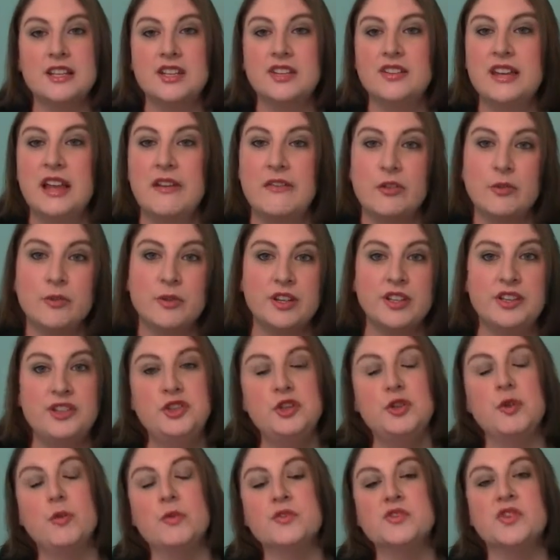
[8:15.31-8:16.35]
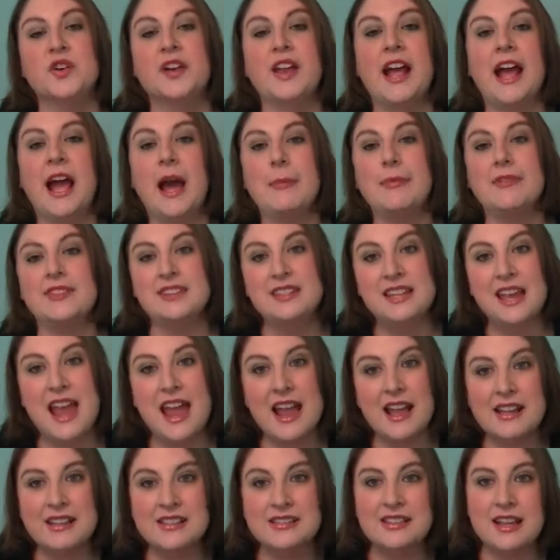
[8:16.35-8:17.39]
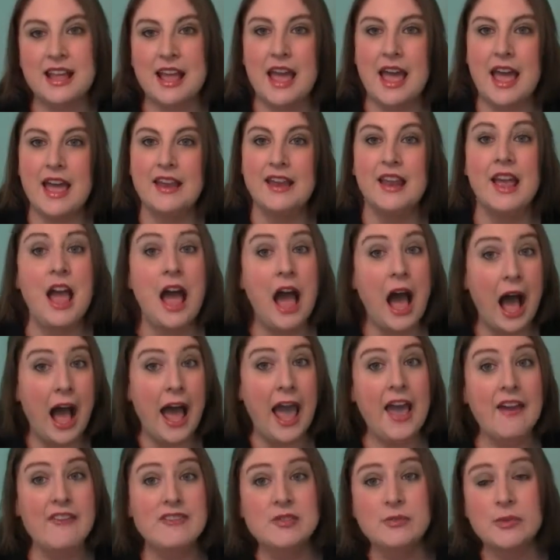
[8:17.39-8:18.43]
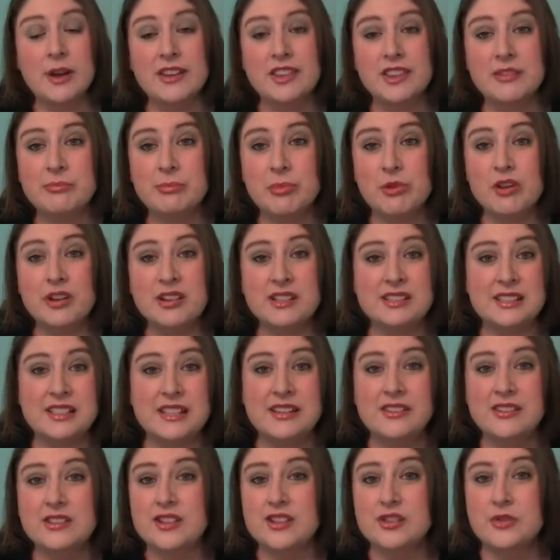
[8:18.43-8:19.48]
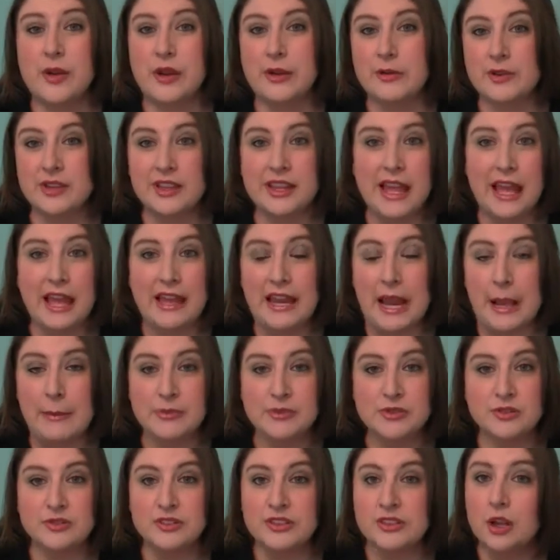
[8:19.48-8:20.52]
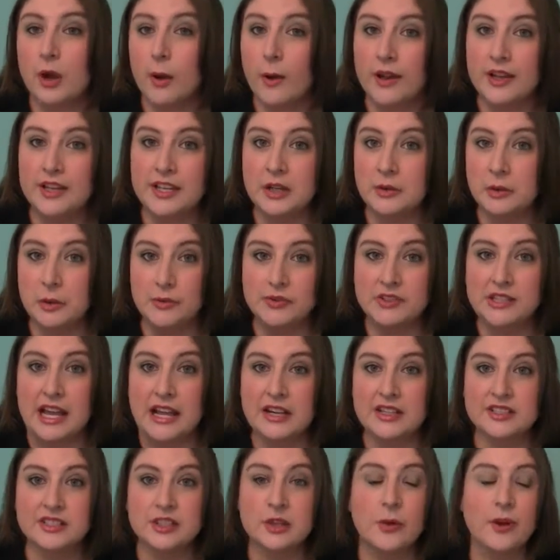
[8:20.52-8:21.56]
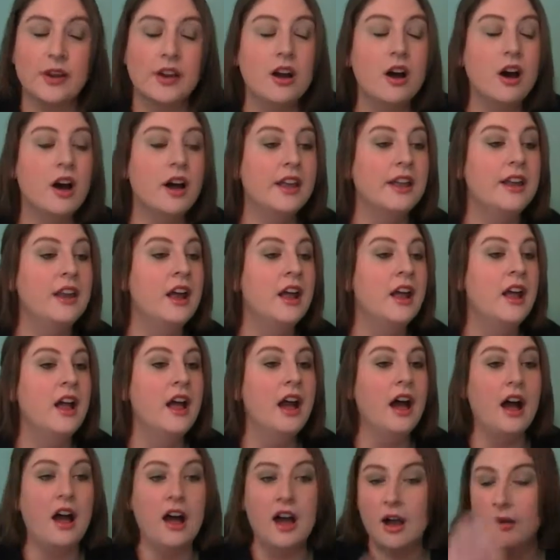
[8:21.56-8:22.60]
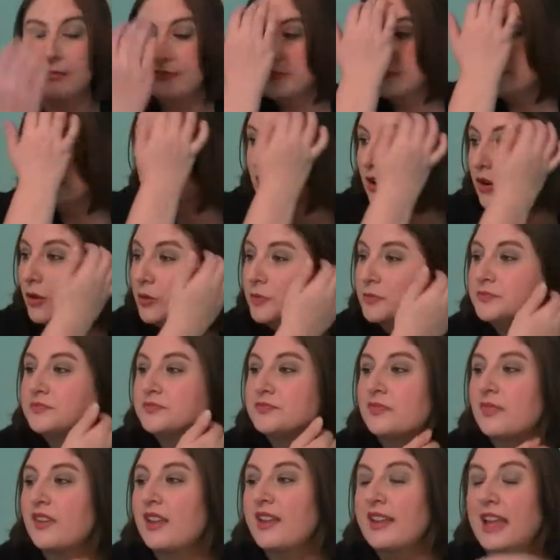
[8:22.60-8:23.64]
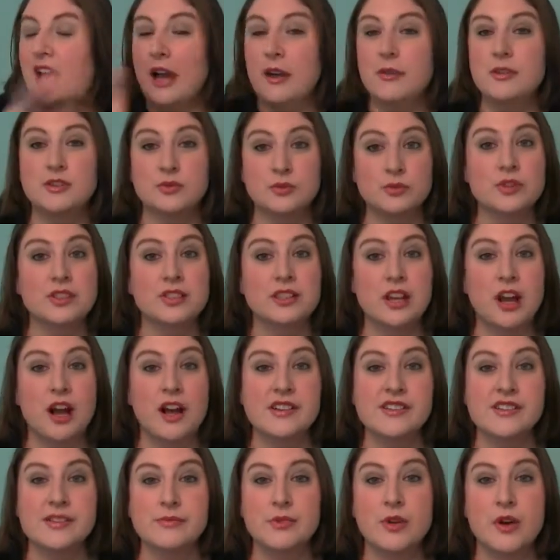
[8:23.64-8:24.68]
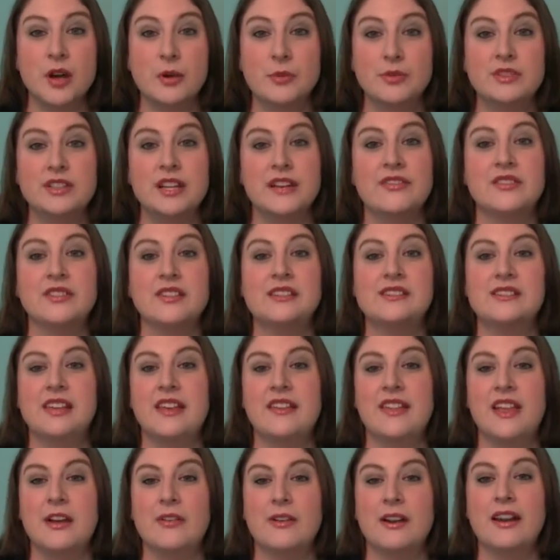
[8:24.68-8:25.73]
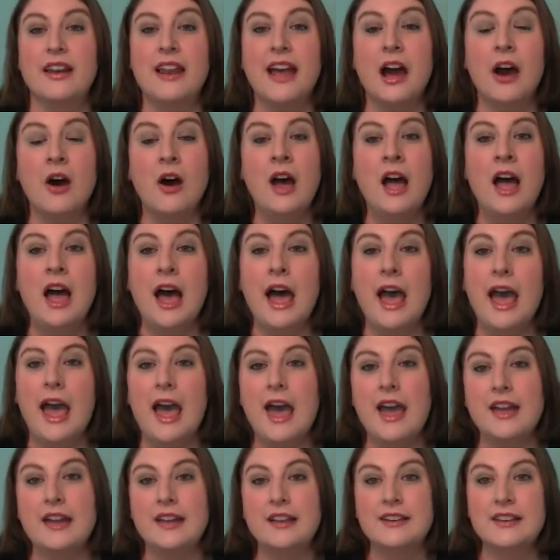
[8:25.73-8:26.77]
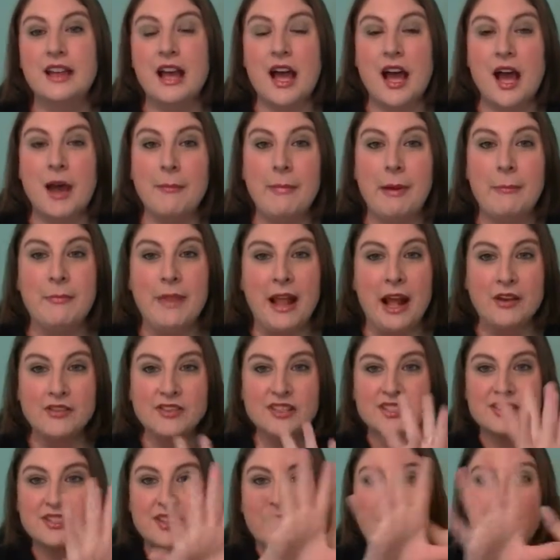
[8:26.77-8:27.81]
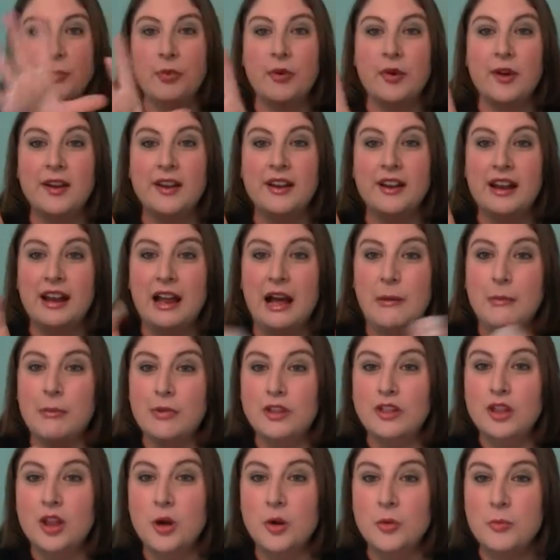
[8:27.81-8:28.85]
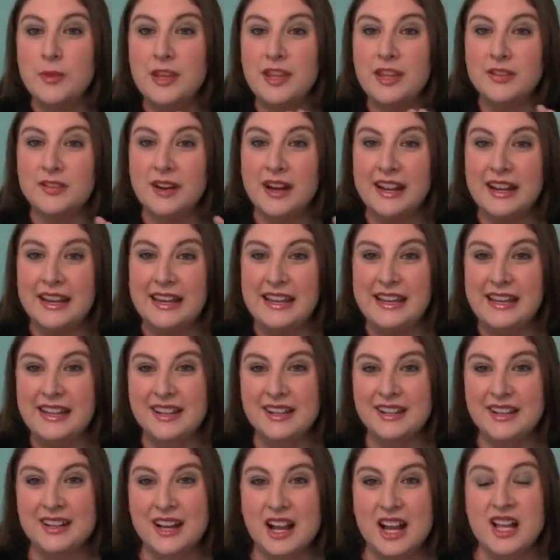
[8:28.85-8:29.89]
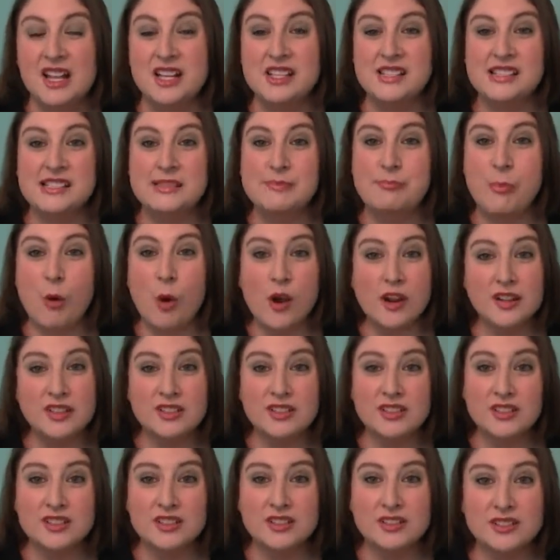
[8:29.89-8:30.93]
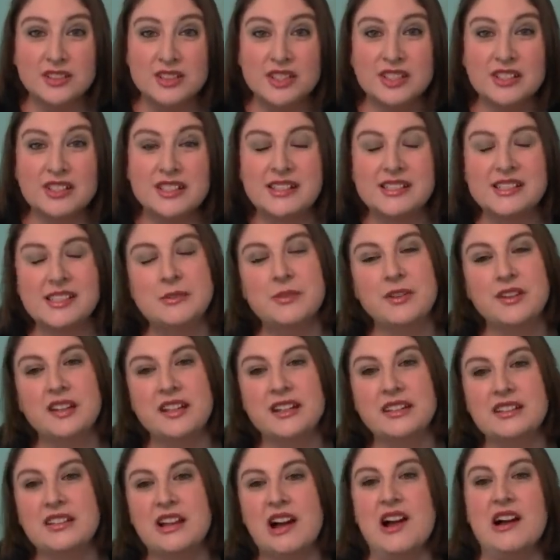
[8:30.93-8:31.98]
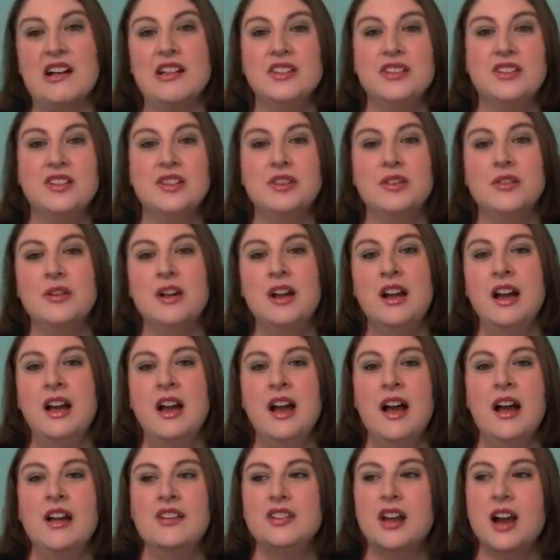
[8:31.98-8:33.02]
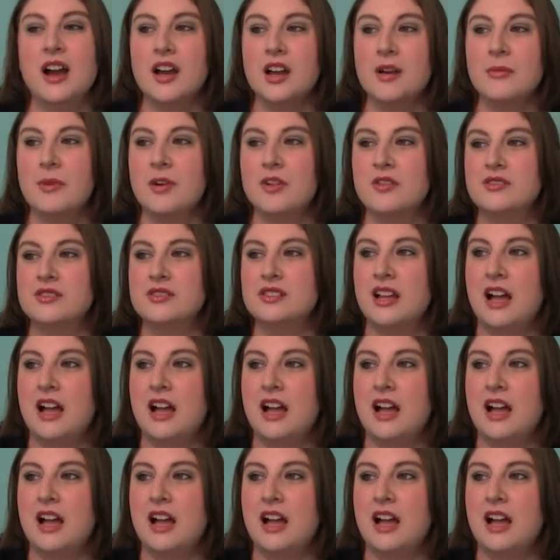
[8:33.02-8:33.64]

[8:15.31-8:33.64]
You never really knew what was going to happen next. And I haven't read the books either, so I really had absolutely no idea what was actually going on. Um, so yeah, it was really awesome though. I will definitely say that right now. And um, I'm now just going to put a below me right here. Spoiler alert, because I'm going to tell you, talk about...